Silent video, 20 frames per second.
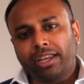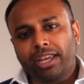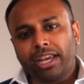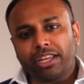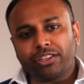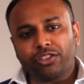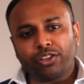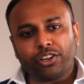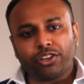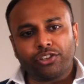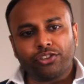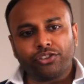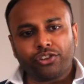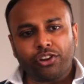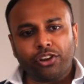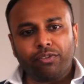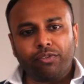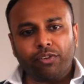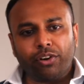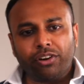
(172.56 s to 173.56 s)
As a
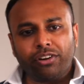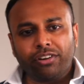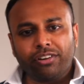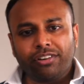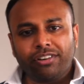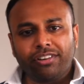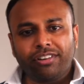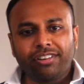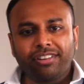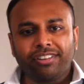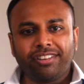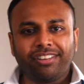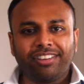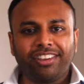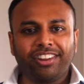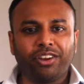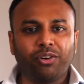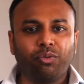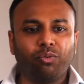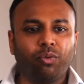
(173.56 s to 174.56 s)
consumer,
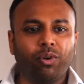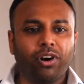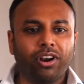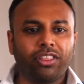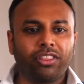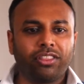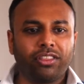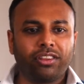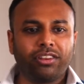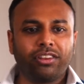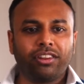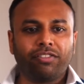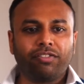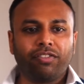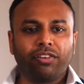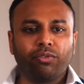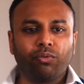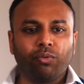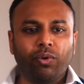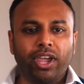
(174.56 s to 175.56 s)
what are the
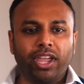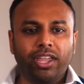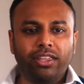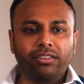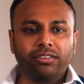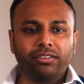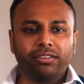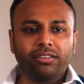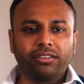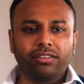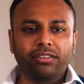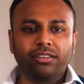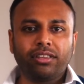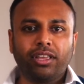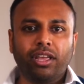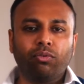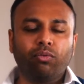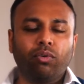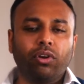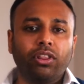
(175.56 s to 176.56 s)
different ways
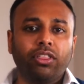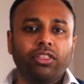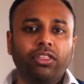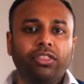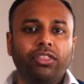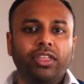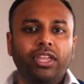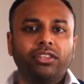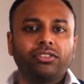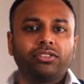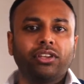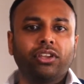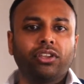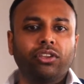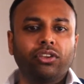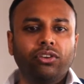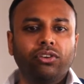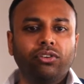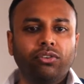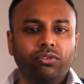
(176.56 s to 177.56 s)
and what are the things that
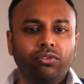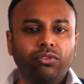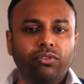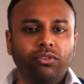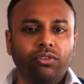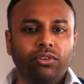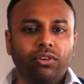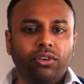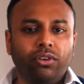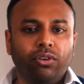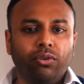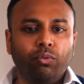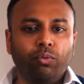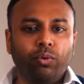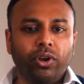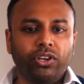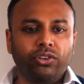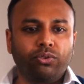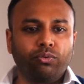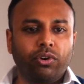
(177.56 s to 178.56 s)
you
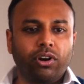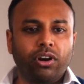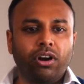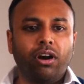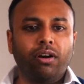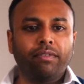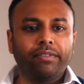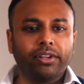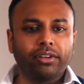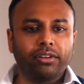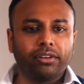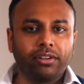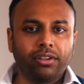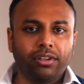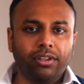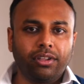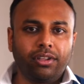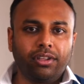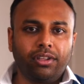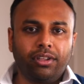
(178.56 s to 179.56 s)
wish were common
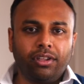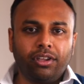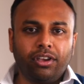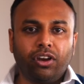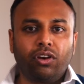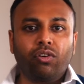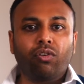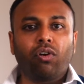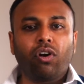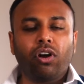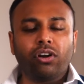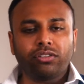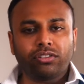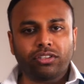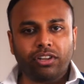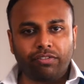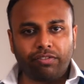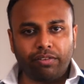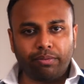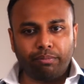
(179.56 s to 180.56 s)
across
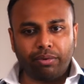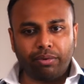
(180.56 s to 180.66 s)
different